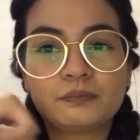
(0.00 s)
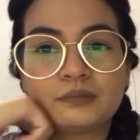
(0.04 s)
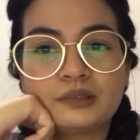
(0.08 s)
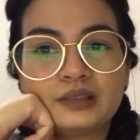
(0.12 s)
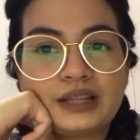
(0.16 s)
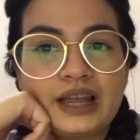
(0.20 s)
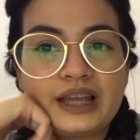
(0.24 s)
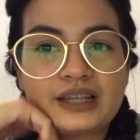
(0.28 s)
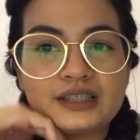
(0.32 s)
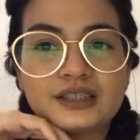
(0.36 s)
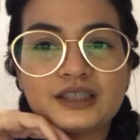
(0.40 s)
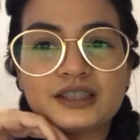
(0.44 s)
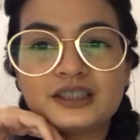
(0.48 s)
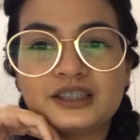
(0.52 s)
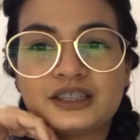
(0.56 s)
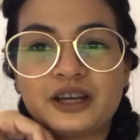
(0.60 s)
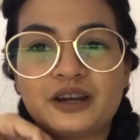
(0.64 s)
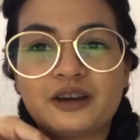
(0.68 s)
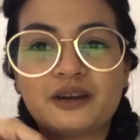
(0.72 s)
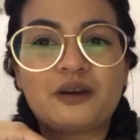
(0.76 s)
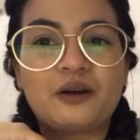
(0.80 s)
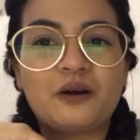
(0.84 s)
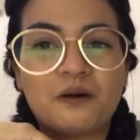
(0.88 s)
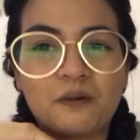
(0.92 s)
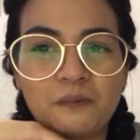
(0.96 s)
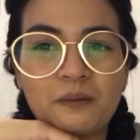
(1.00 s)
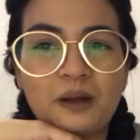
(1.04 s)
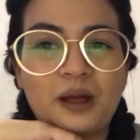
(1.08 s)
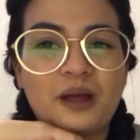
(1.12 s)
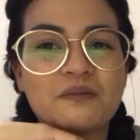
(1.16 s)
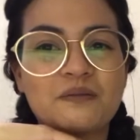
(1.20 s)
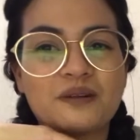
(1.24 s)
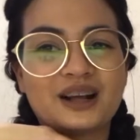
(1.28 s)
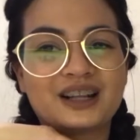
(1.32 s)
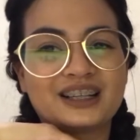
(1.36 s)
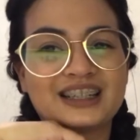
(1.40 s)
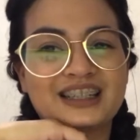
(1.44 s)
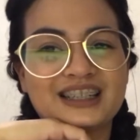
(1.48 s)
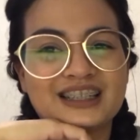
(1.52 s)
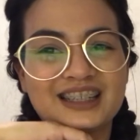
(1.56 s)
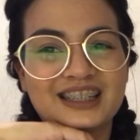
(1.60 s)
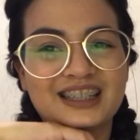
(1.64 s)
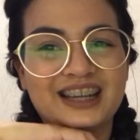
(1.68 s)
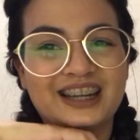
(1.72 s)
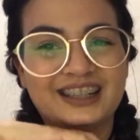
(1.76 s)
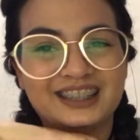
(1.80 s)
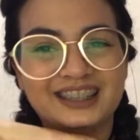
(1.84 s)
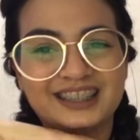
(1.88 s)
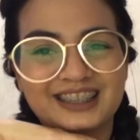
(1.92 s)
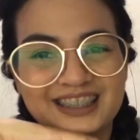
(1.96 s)
Less Than Zero by Bret Easton
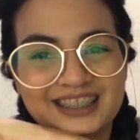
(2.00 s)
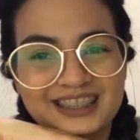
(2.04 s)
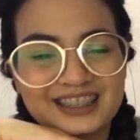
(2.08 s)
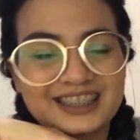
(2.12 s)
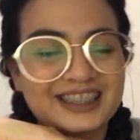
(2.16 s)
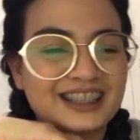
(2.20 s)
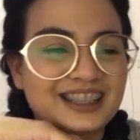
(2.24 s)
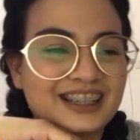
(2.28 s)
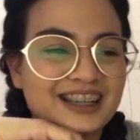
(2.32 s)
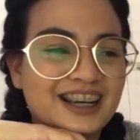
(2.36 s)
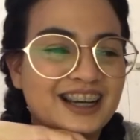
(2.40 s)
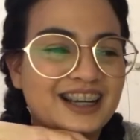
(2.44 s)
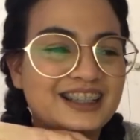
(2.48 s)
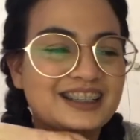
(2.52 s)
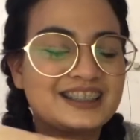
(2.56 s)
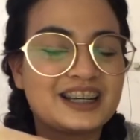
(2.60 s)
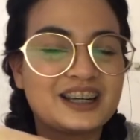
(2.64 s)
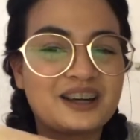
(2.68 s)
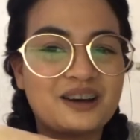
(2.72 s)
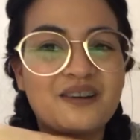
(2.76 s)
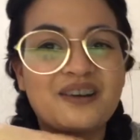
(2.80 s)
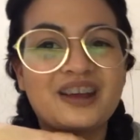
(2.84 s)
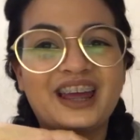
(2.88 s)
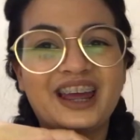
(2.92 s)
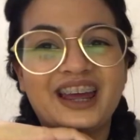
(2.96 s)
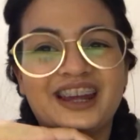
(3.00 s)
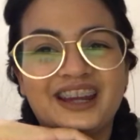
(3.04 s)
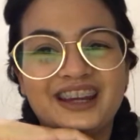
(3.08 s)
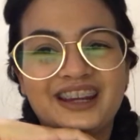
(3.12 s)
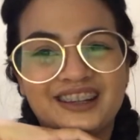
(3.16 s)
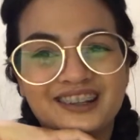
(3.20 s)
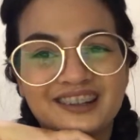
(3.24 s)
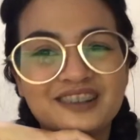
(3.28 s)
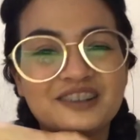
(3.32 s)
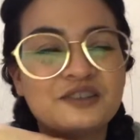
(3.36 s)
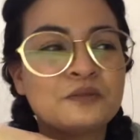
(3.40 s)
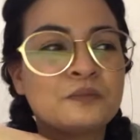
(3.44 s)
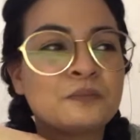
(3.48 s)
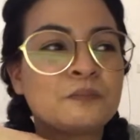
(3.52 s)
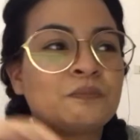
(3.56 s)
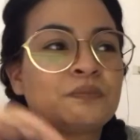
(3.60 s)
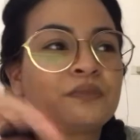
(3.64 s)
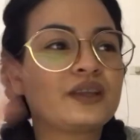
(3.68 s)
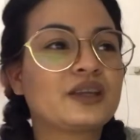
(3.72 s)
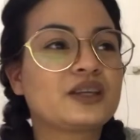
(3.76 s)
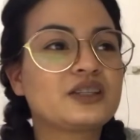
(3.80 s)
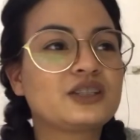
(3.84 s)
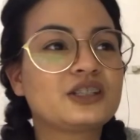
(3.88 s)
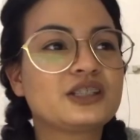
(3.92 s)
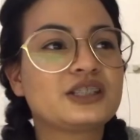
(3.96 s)
Ellis. And he's like, okay.
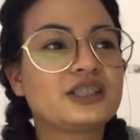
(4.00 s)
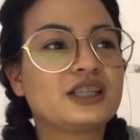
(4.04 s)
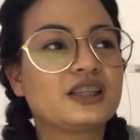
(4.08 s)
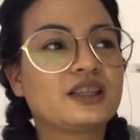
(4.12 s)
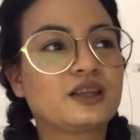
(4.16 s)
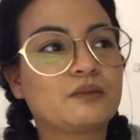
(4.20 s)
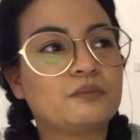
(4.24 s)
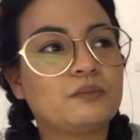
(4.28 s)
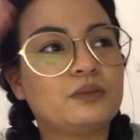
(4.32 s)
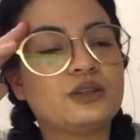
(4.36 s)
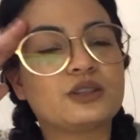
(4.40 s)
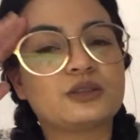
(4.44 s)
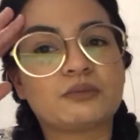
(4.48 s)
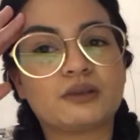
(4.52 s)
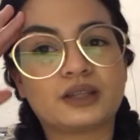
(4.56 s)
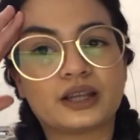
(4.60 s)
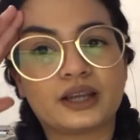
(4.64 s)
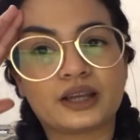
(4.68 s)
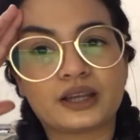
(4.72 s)
You can just see the amusement.